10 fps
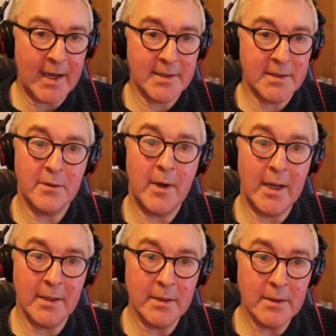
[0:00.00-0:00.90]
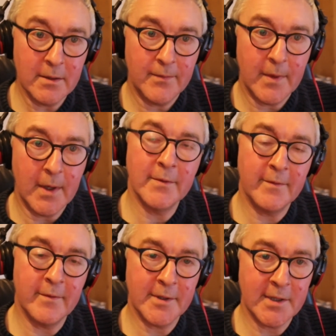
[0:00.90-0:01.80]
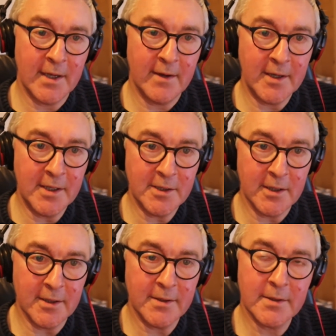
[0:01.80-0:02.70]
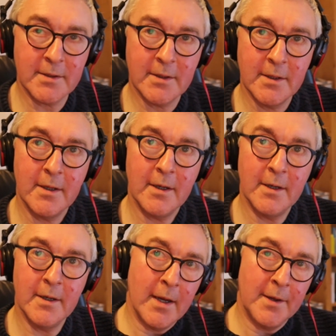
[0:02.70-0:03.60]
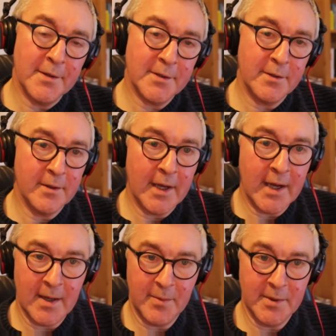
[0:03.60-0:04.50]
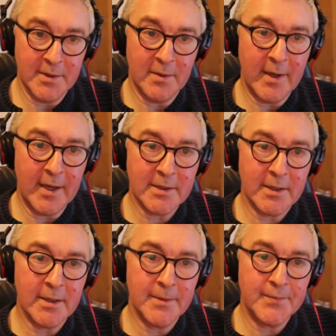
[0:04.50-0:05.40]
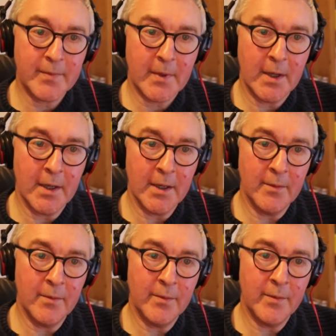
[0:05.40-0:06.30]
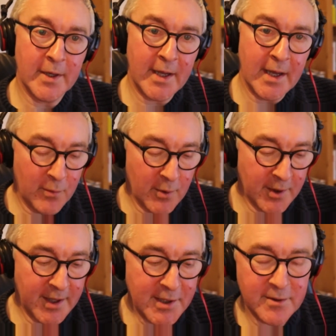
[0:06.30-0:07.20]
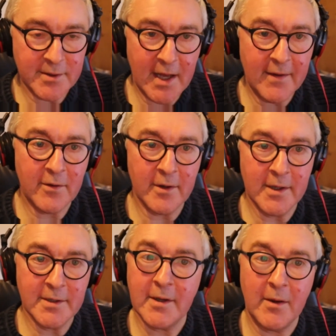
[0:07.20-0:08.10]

has to end for us to have any chance. And the sooner that happens, the better. But again, one of the issues they've got